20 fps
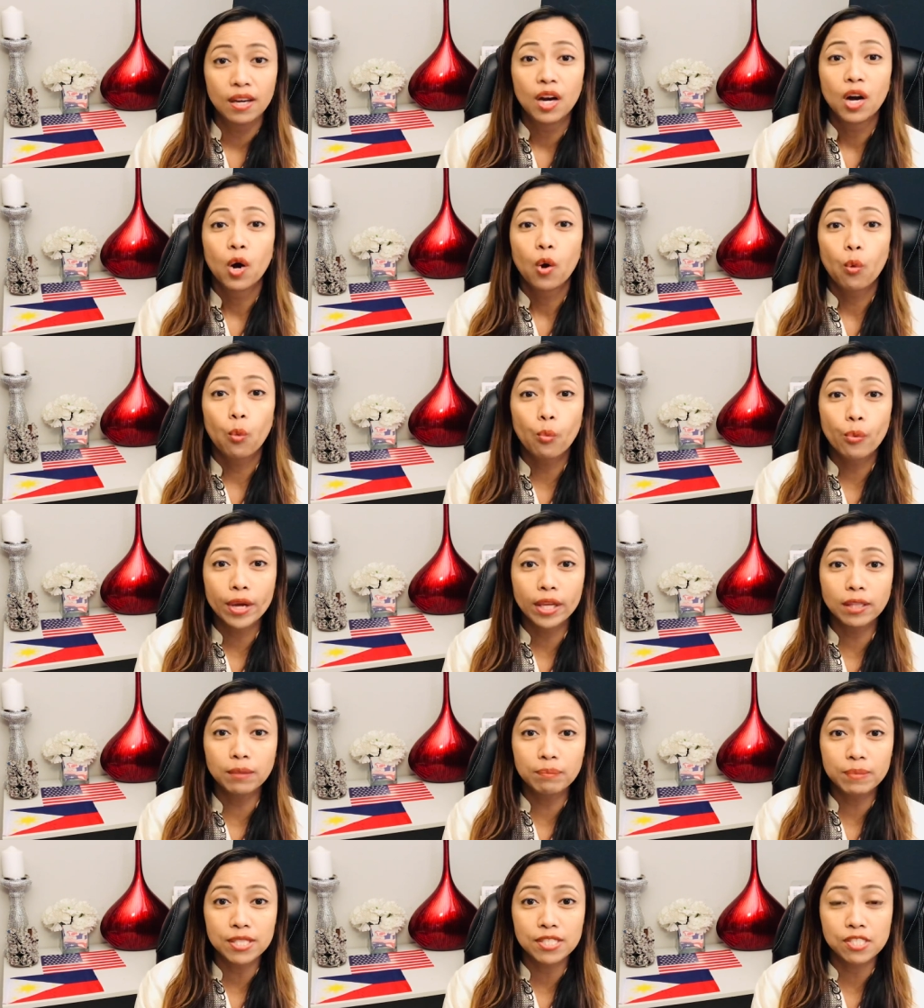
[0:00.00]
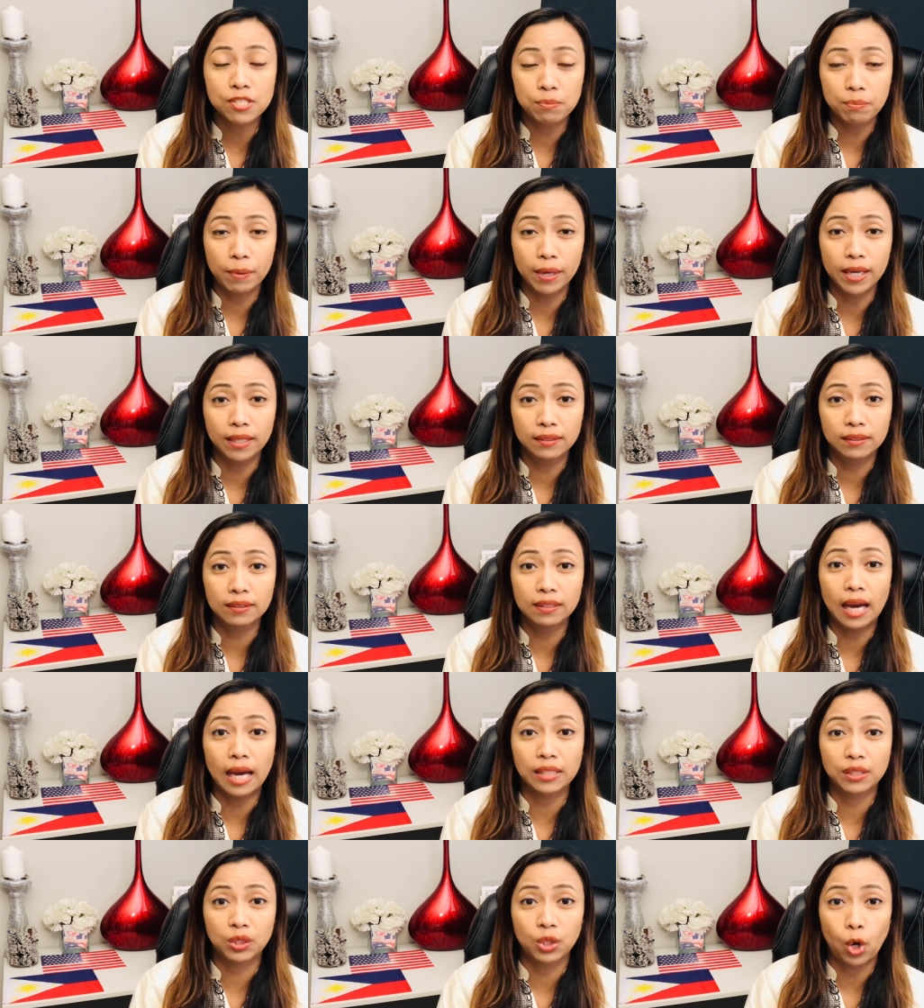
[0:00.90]
will be spent
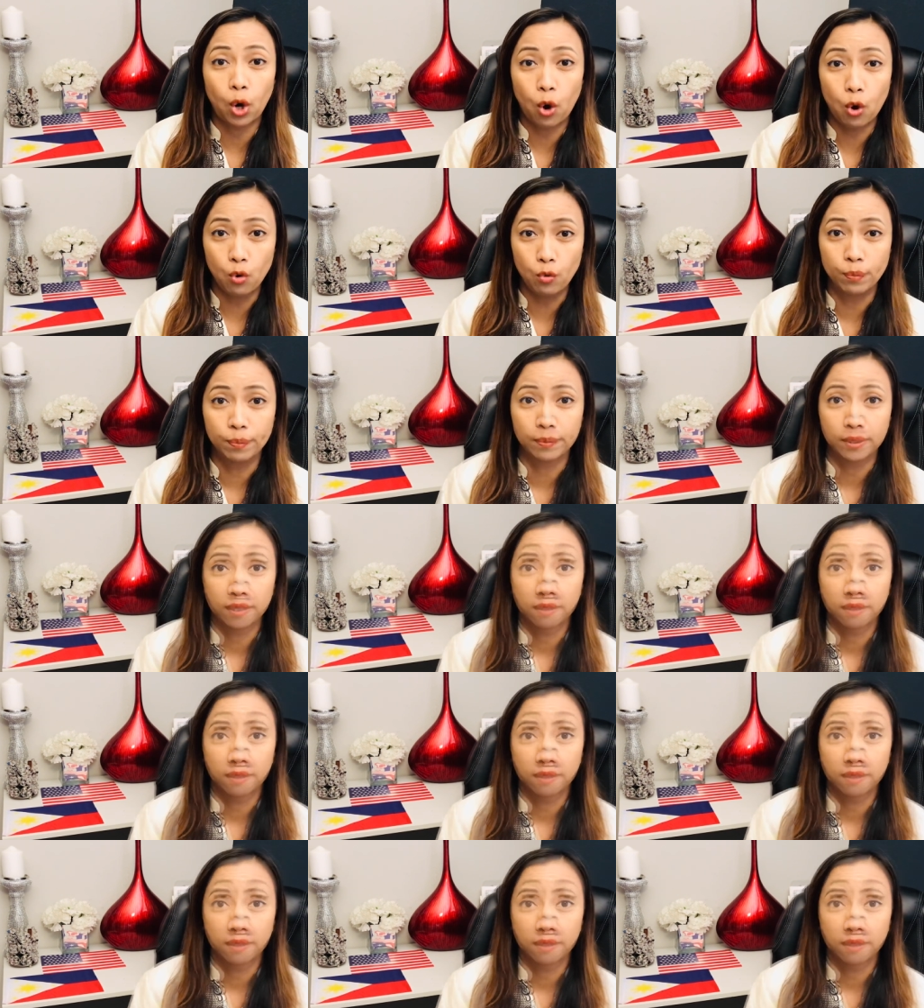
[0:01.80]
at home.